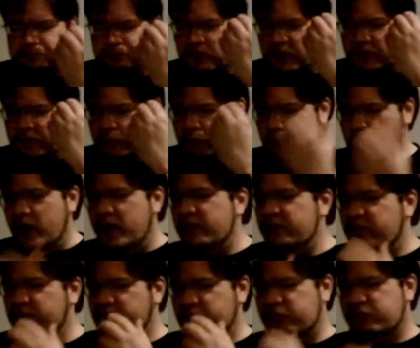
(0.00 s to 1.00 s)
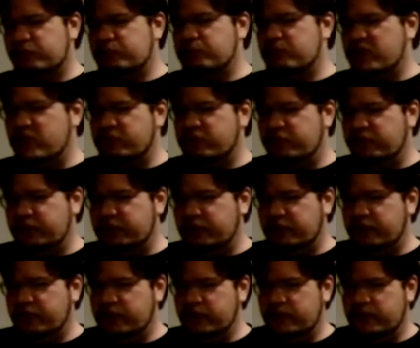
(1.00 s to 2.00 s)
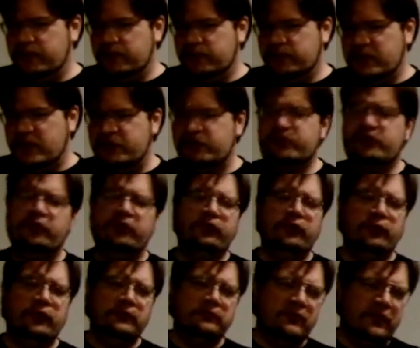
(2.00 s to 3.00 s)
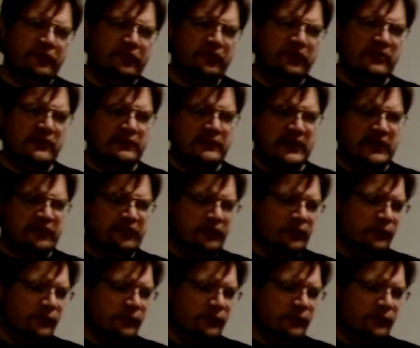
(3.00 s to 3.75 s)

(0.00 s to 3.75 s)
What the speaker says: the way they'll express it, they still do what most human beings do,